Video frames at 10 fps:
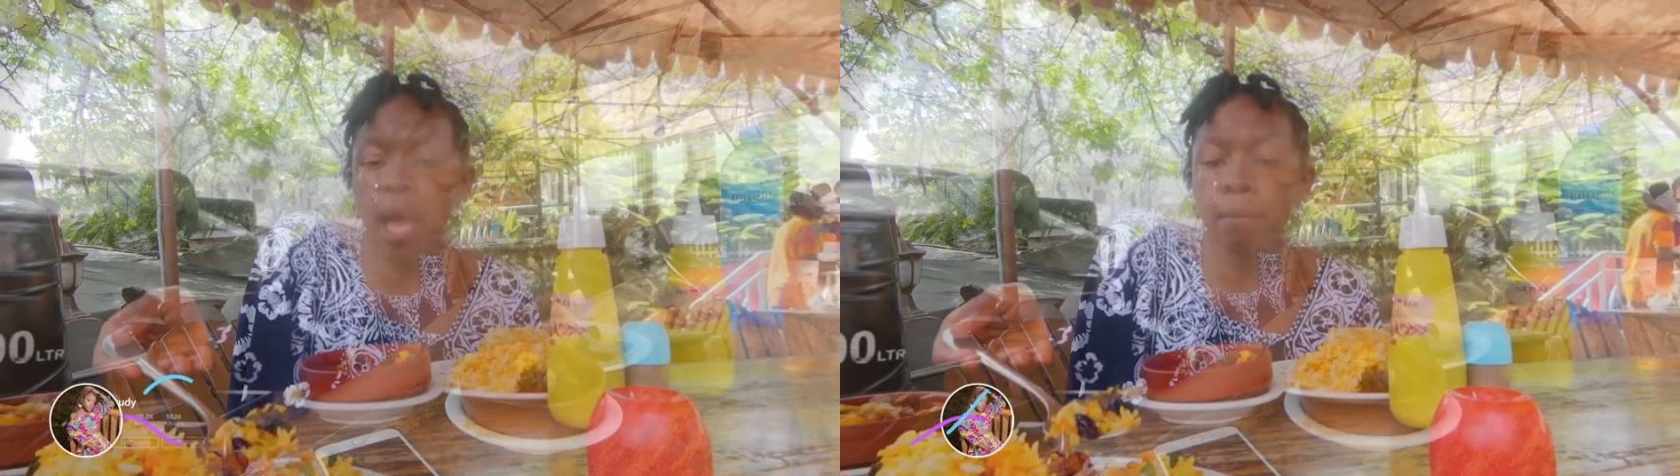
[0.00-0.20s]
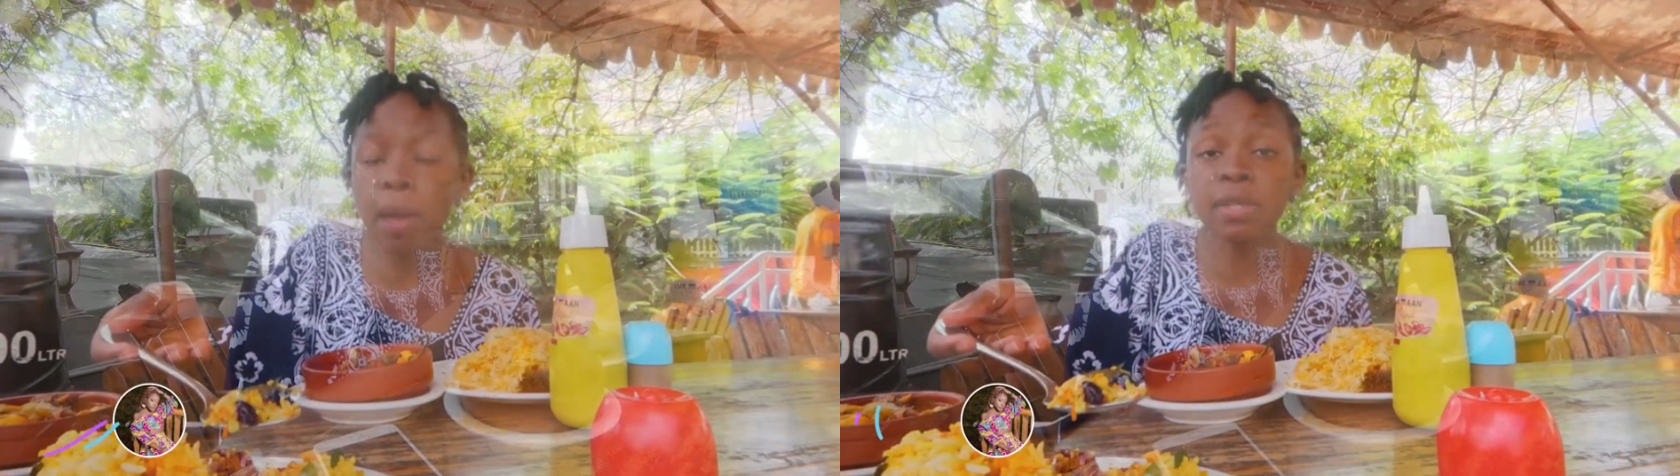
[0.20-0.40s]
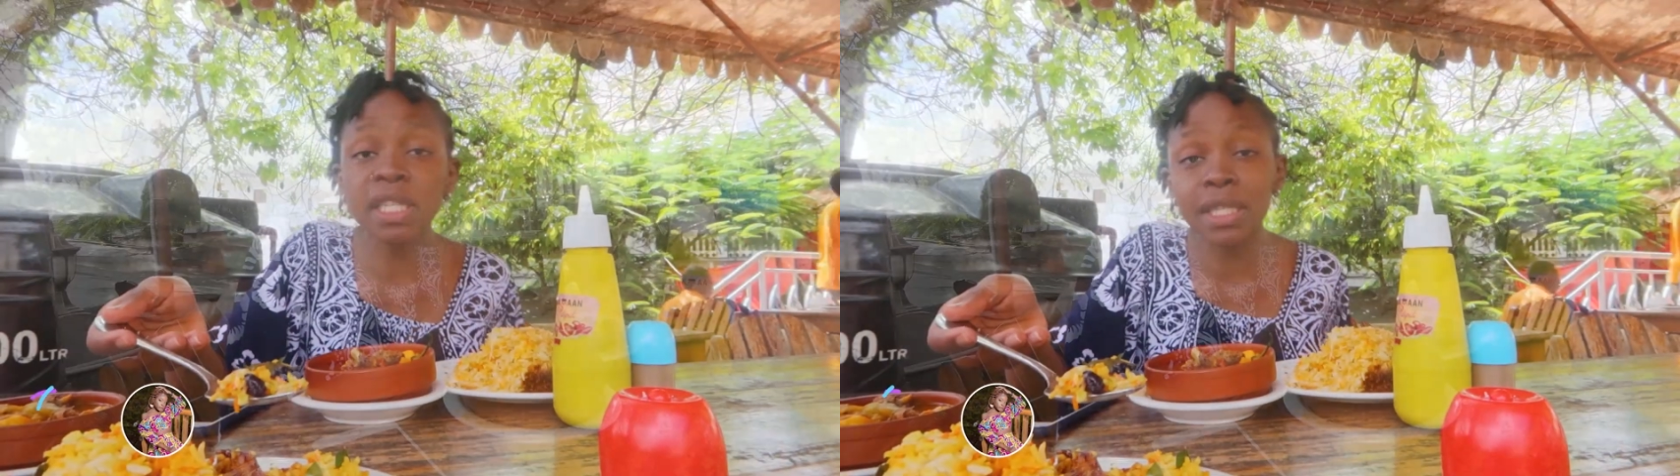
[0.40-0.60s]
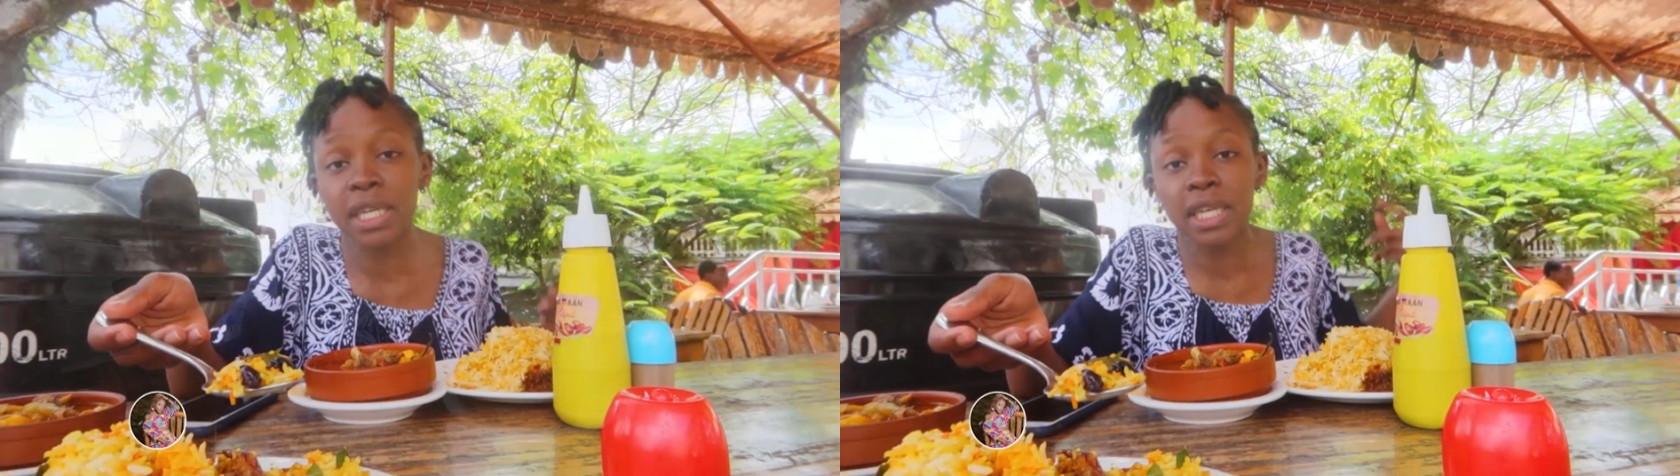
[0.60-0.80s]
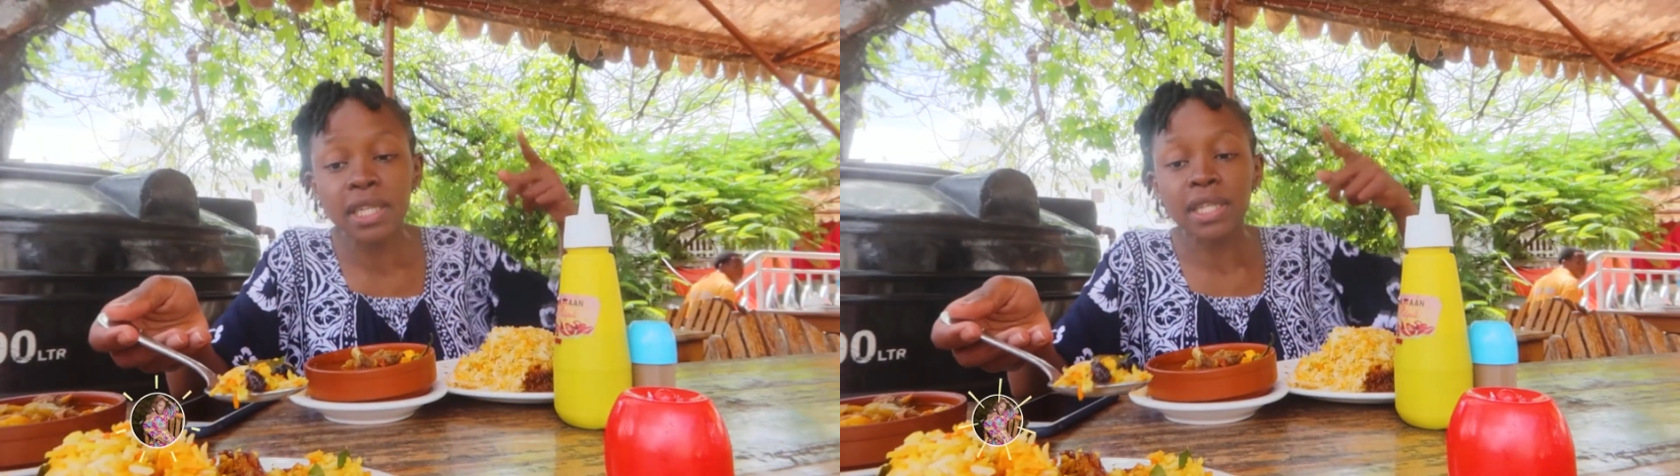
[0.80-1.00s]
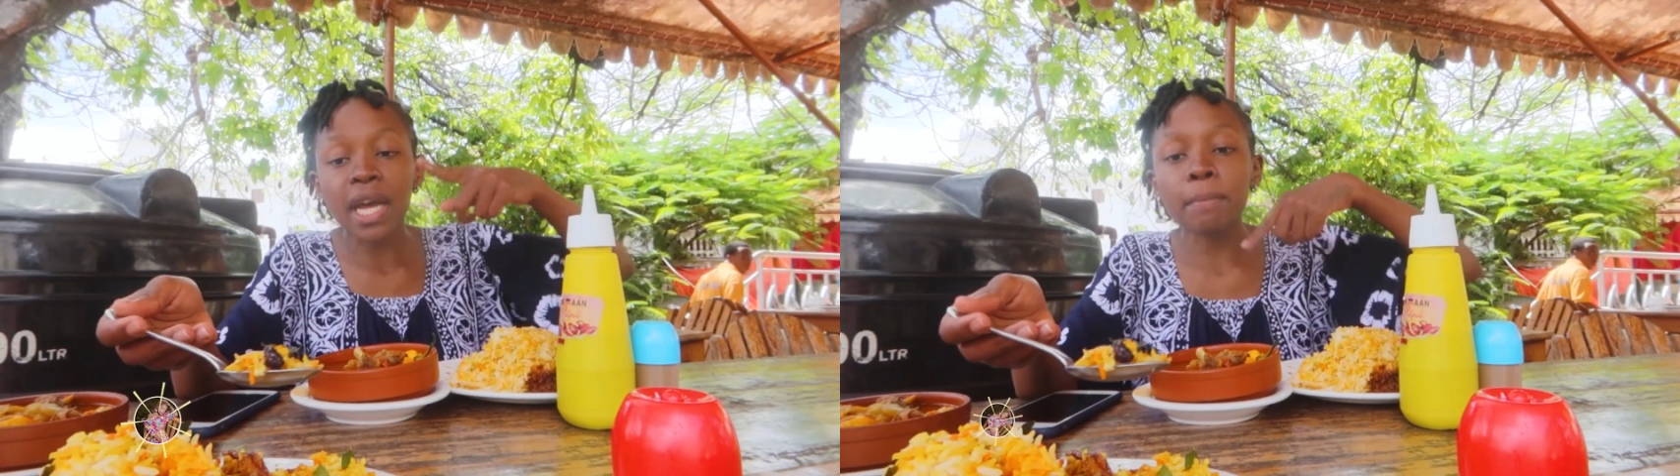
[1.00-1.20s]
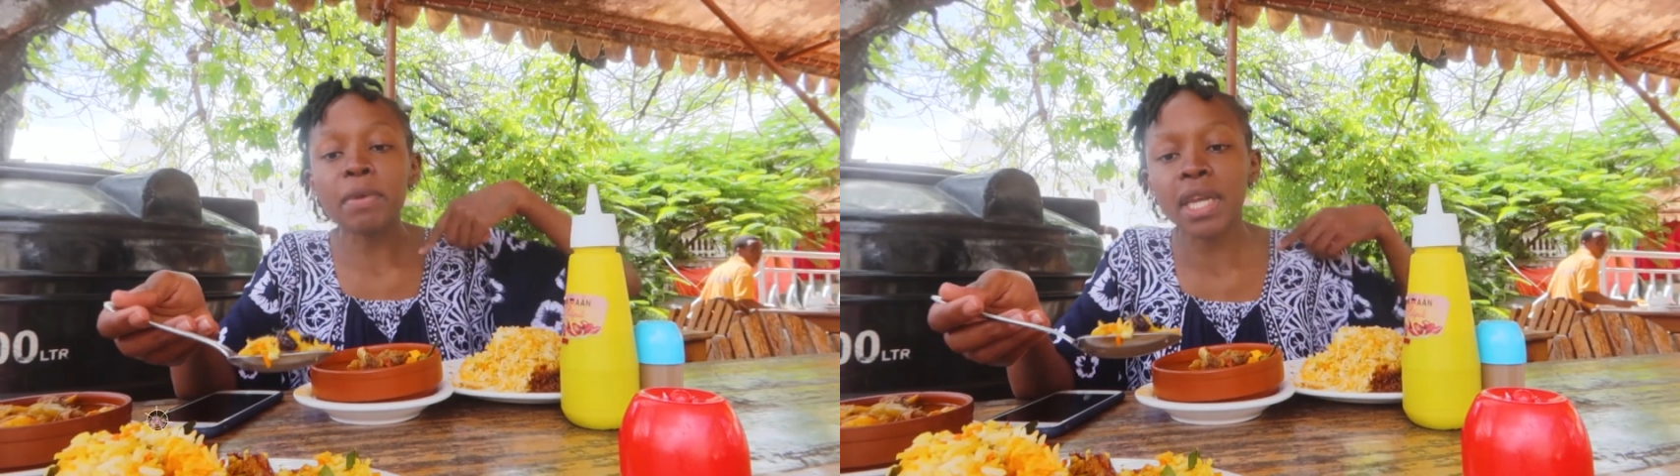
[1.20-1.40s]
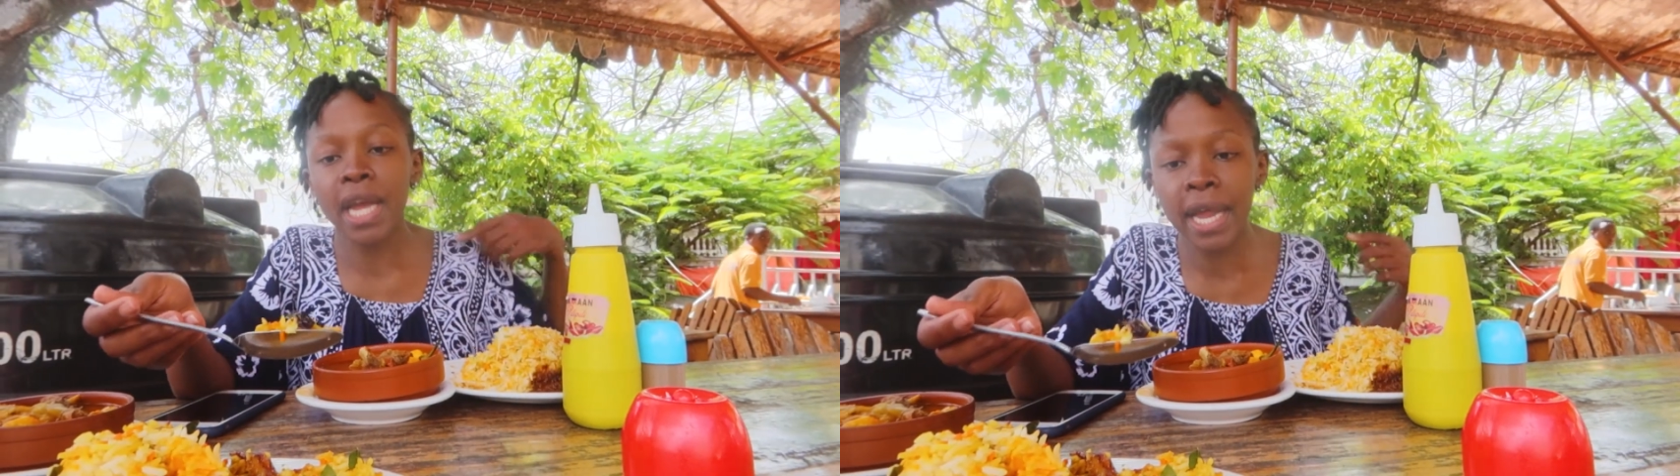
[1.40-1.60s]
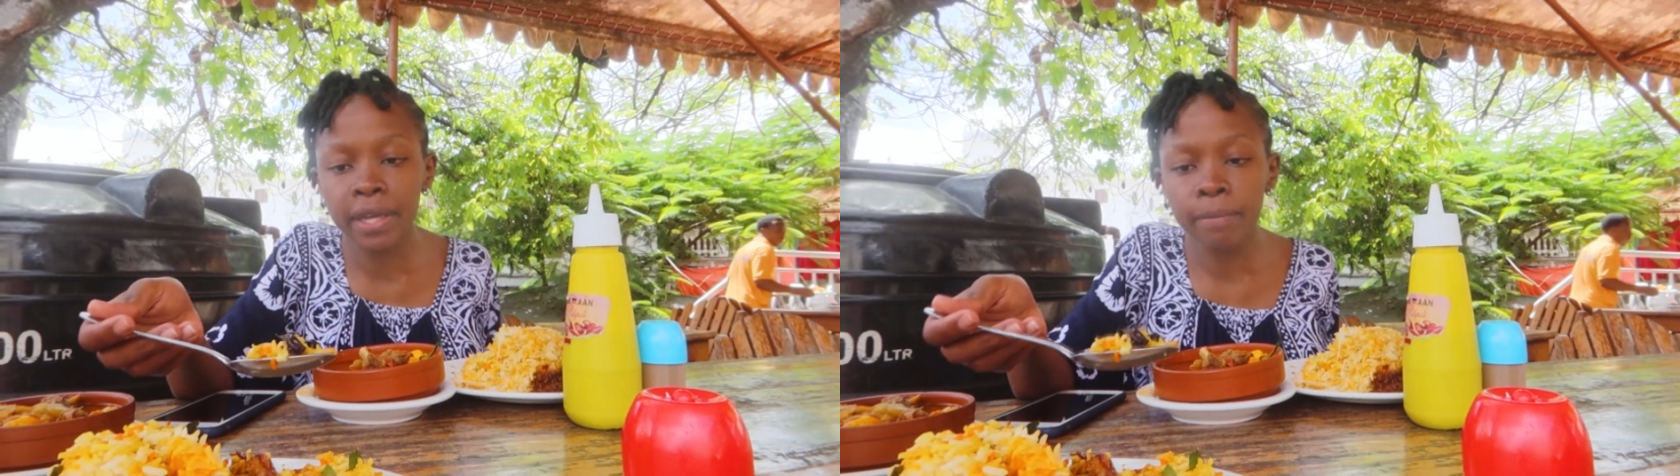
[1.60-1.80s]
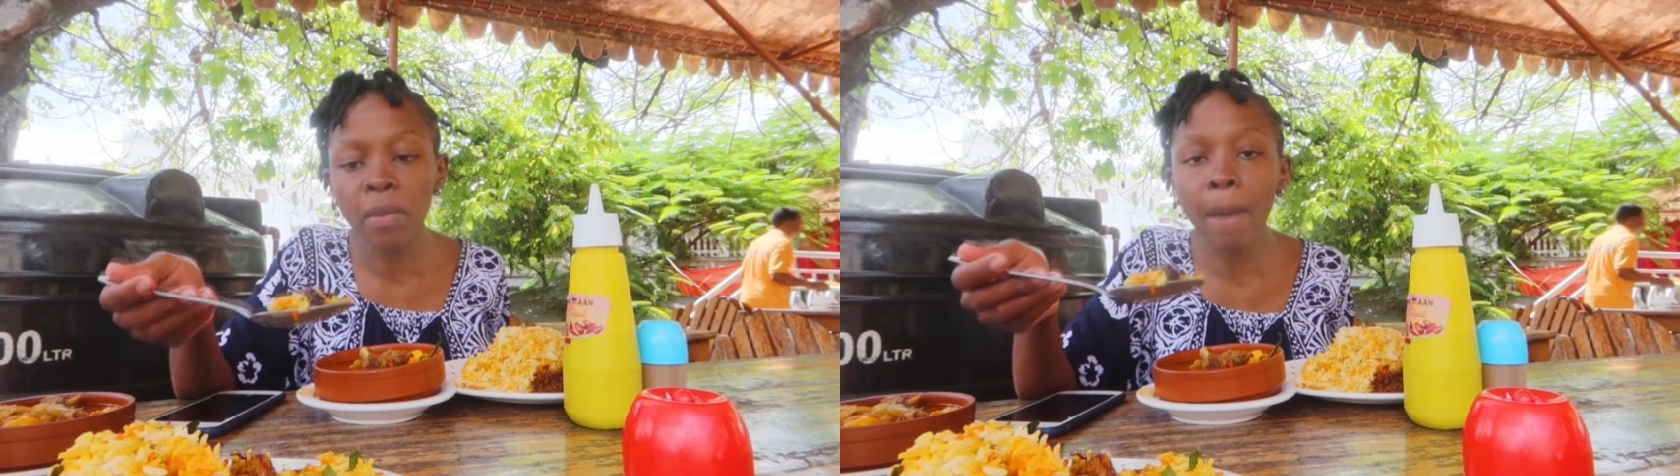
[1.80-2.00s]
I'm, I'm testing his uh, biryani.